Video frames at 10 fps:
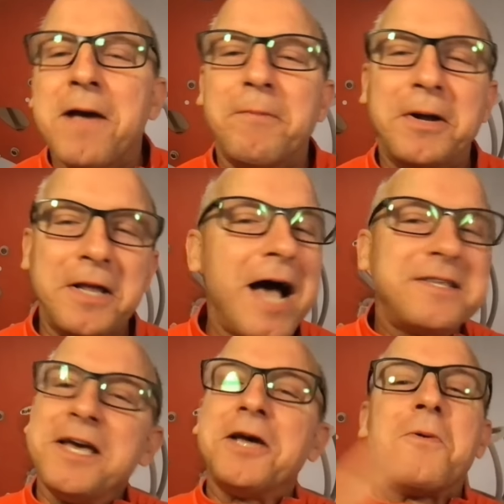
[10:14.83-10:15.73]
But I'll
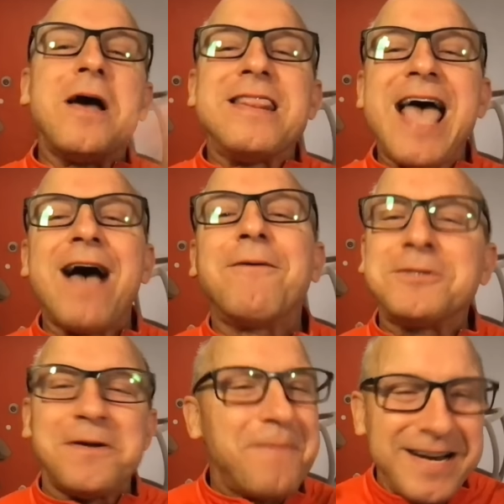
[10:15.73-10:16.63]
tell you what, that
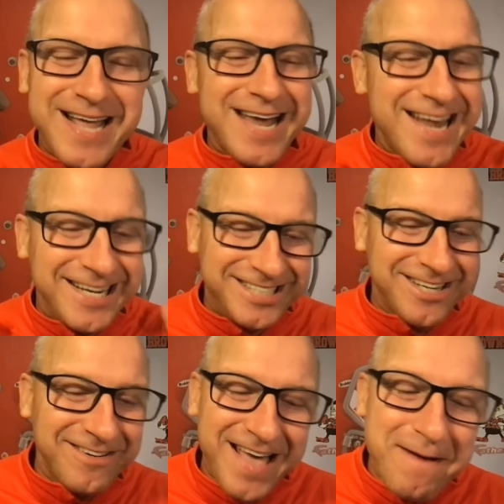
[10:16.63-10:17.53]
was when my dad and I
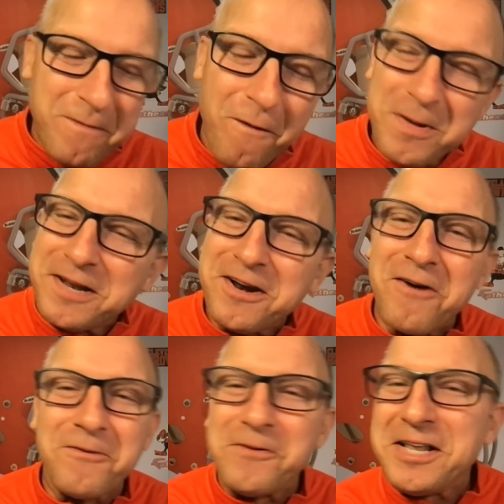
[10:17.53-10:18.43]
shared that moment,
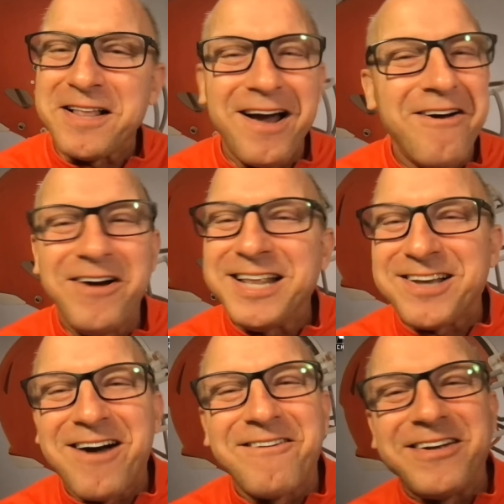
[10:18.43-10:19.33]
when we
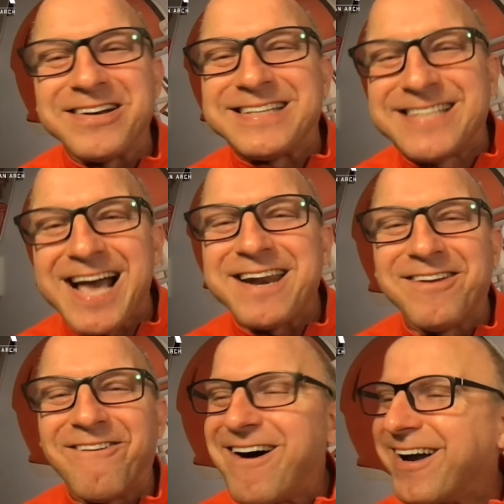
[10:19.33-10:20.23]
thought we were dead in
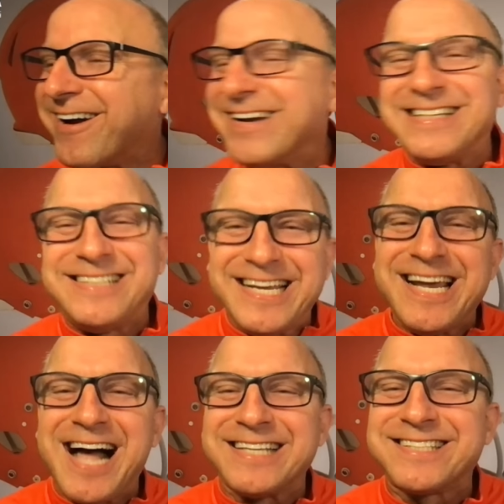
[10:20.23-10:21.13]
the water and
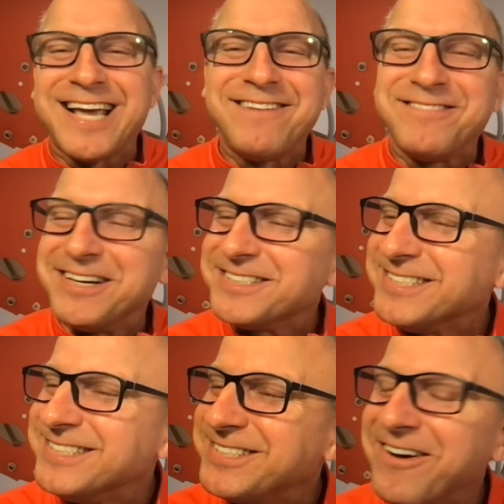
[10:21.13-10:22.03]
Dion saved us.
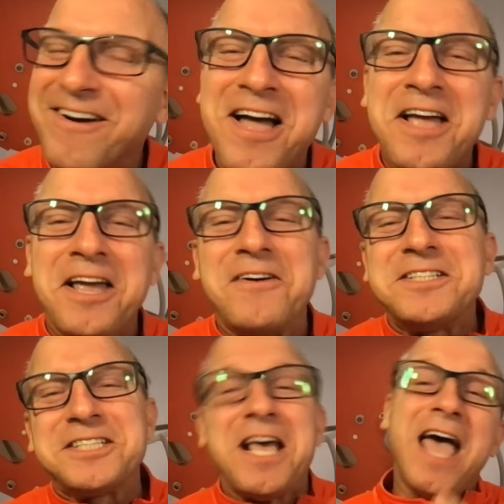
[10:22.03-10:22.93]
And so it
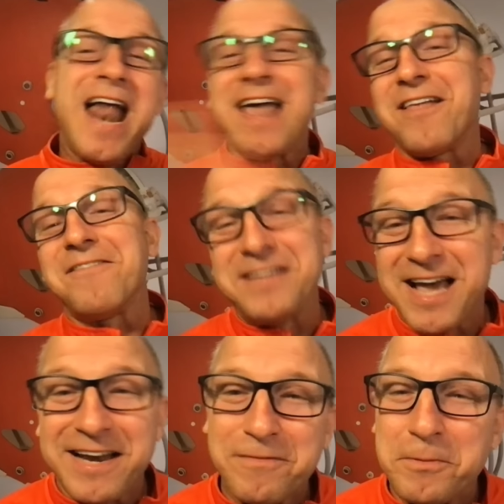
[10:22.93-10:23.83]
was just, and I loved
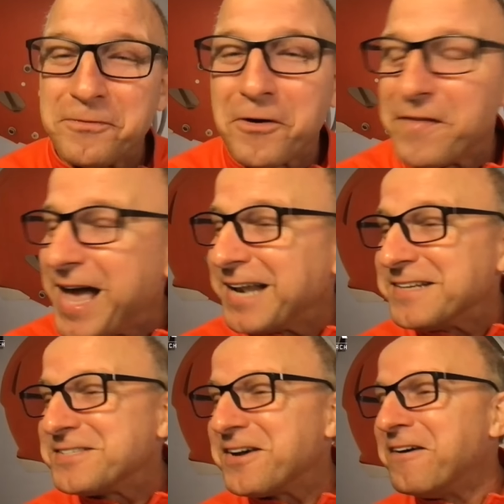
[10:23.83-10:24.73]
Dion even before that.
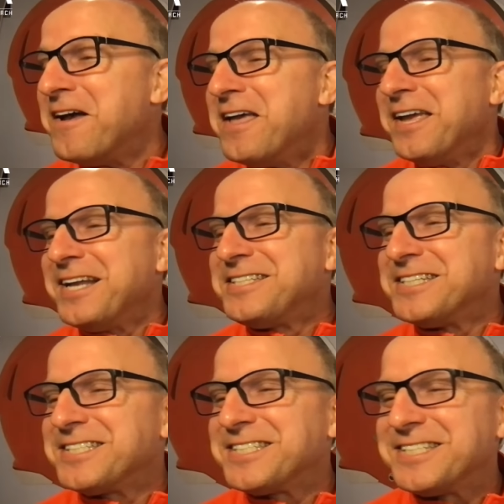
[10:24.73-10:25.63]
And so it
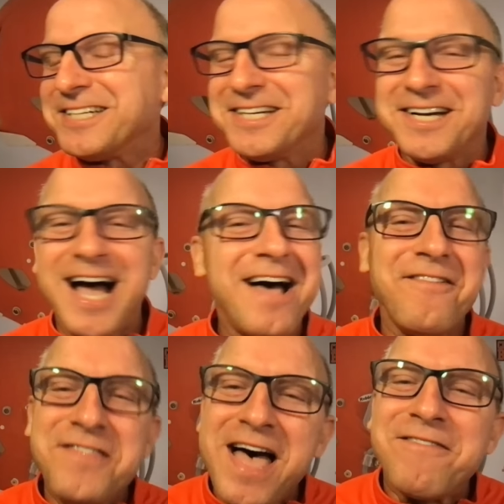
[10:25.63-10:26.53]
just,
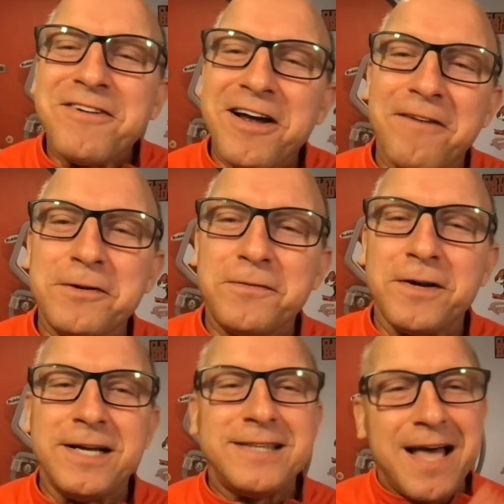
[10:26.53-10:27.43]
I'll never, ever
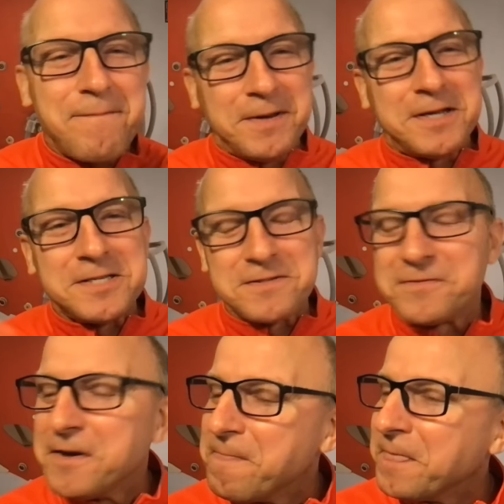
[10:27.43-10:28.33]
forget that because
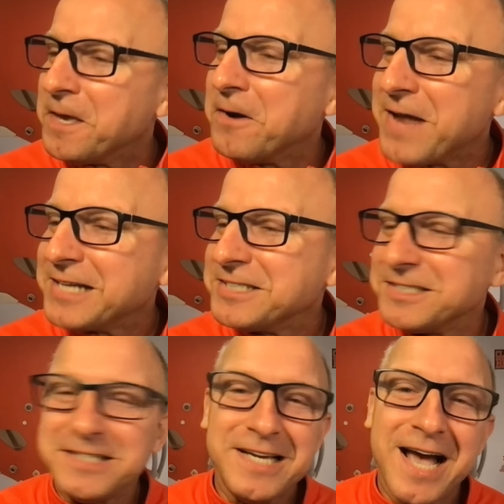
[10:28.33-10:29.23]
of, not
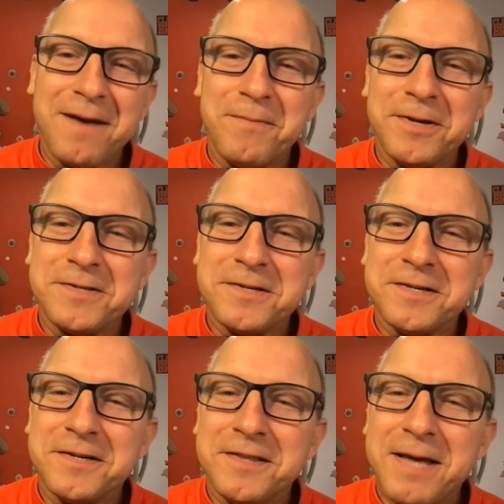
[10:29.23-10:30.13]
just Dion, but
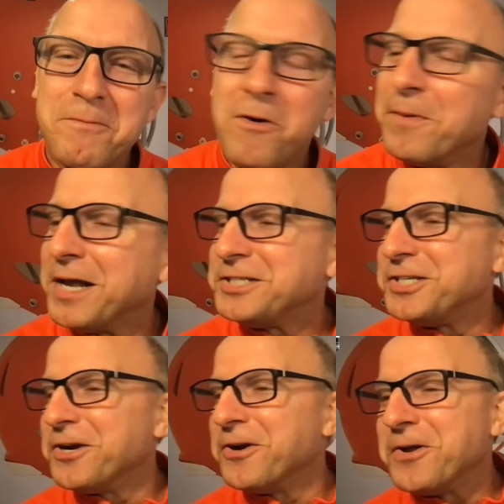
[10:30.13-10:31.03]
that moment I
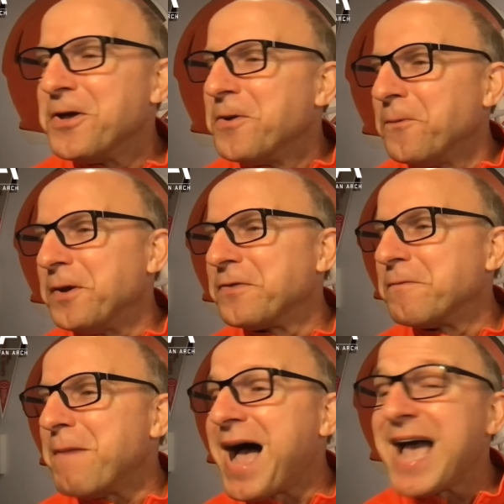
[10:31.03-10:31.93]
shared
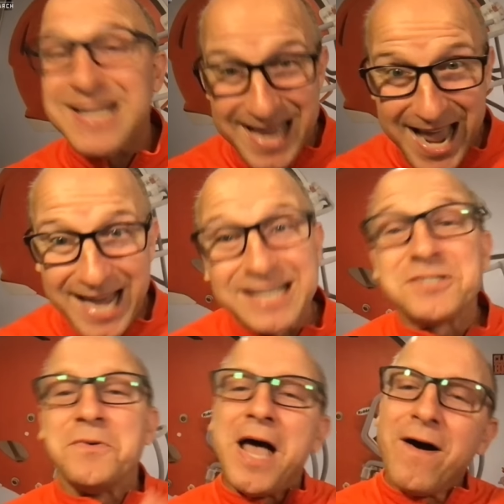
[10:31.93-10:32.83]
with my dad. And
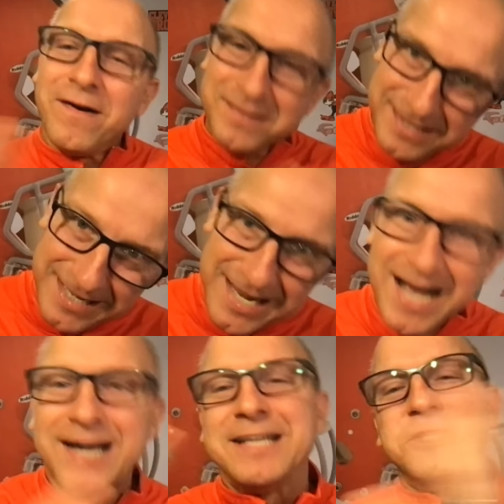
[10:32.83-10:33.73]
so now
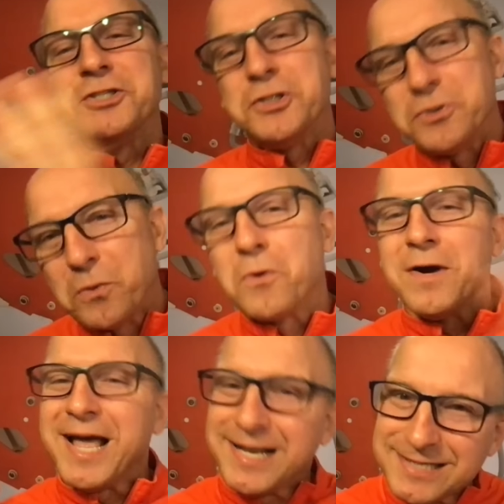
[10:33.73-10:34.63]
Dion and Shador,
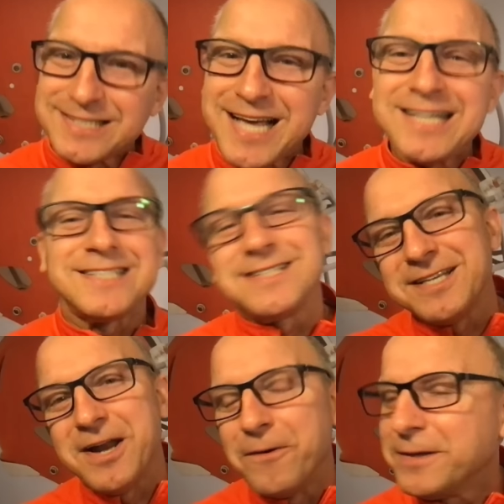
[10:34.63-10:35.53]
and I just, I
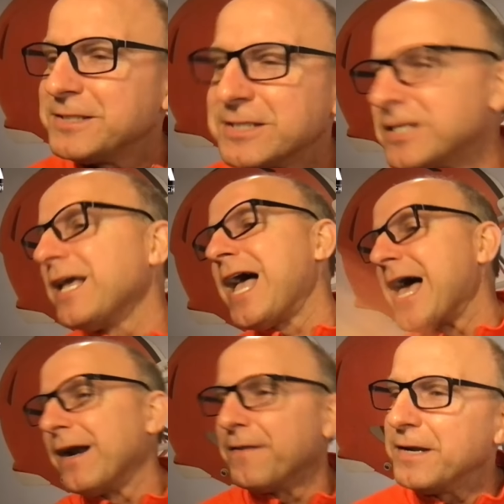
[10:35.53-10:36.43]
don't know, it just
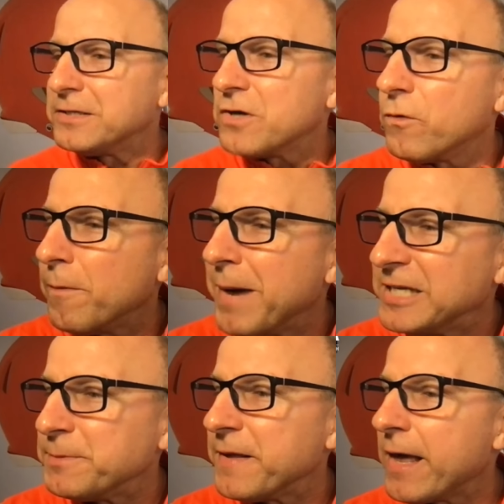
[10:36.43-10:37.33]
all
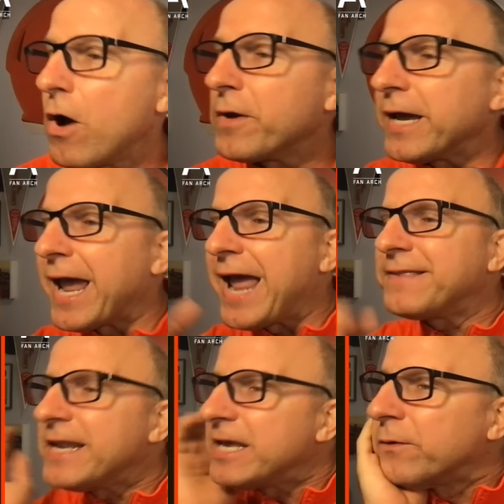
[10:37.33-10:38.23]
reminds me of that. Okay,
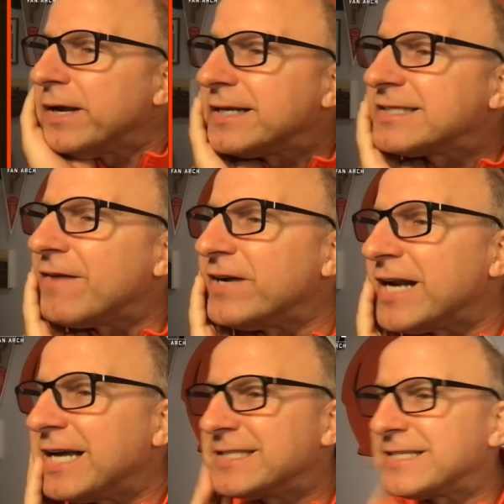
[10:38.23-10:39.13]
Anthony Green,
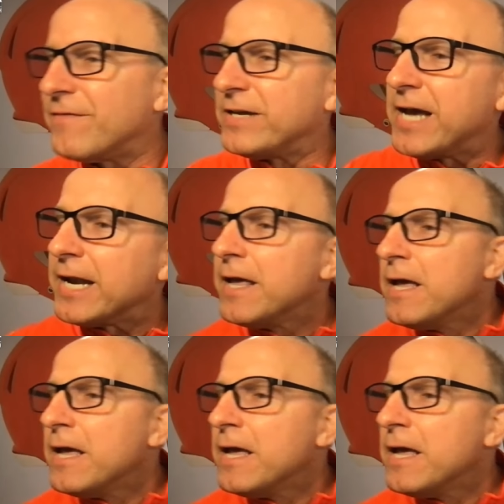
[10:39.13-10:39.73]
79-78.